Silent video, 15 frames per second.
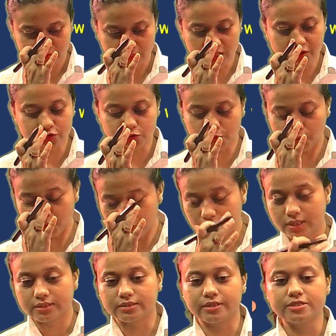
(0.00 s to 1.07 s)
So
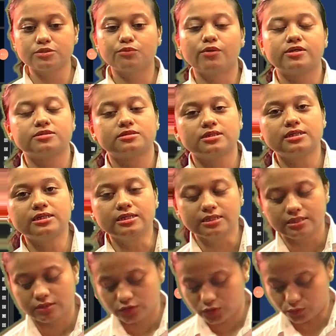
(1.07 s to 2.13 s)
this was the
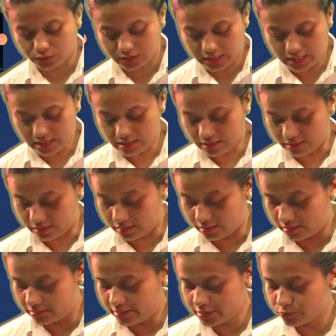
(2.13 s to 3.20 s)
total,
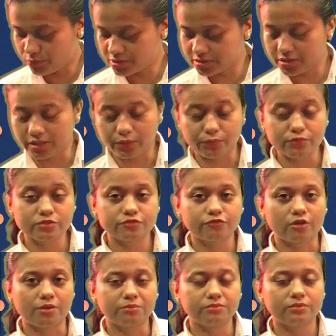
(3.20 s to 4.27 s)
this was a news
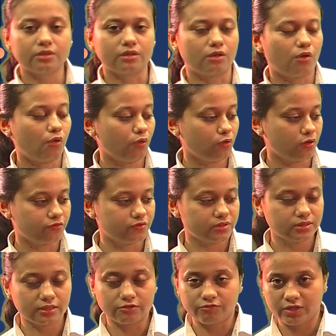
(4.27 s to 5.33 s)
from all over
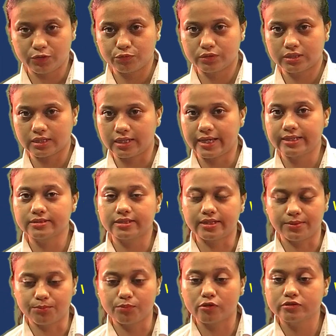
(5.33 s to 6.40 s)
that we could collect, the
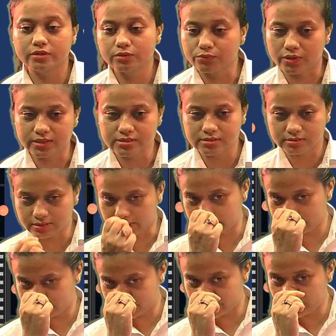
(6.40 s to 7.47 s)
important ones that is
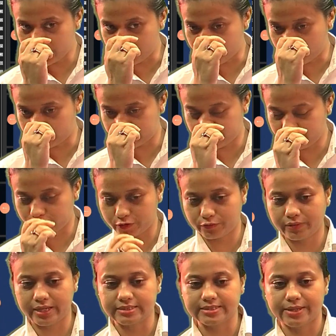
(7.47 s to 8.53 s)
very important for your
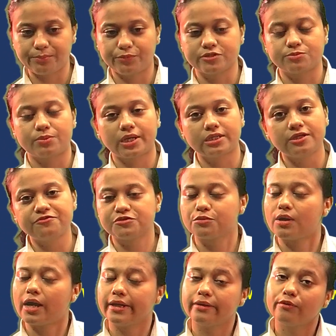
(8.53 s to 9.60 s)
exam perspective. So
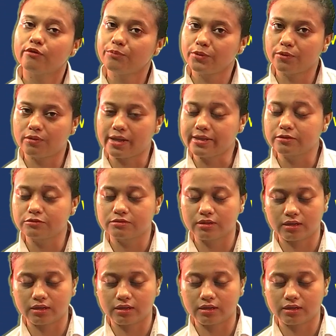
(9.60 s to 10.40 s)
I hope you liked